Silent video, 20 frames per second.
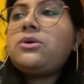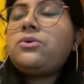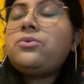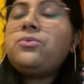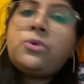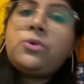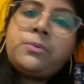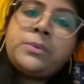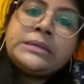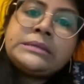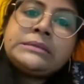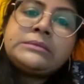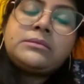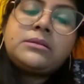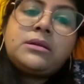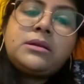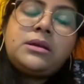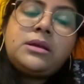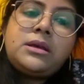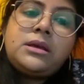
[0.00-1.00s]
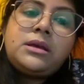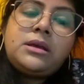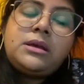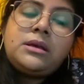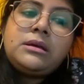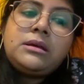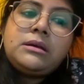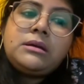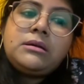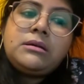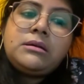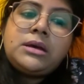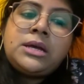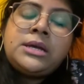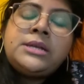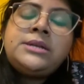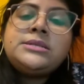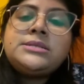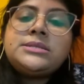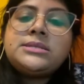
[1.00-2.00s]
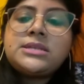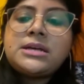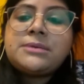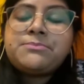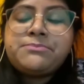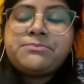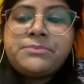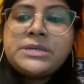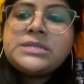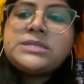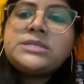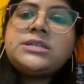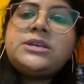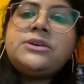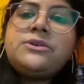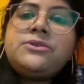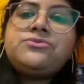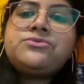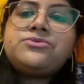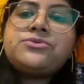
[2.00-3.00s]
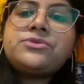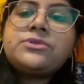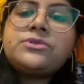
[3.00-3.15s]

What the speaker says: women in a submissive